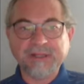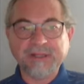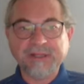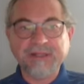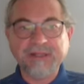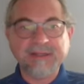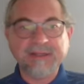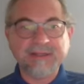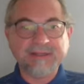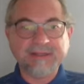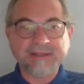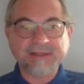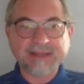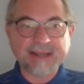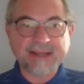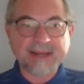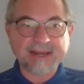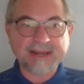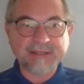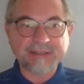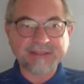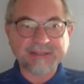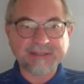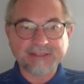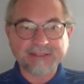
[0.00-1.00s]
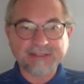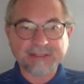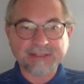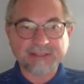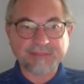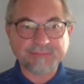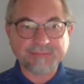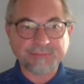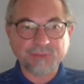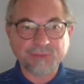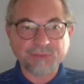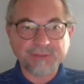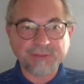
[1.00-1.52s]
E in the cache at that
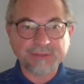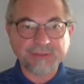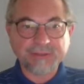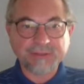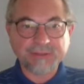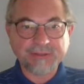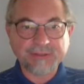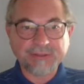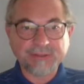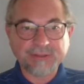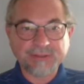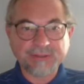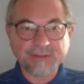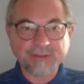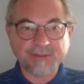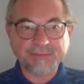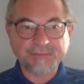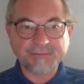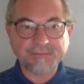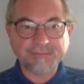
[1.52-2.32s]
point. Um,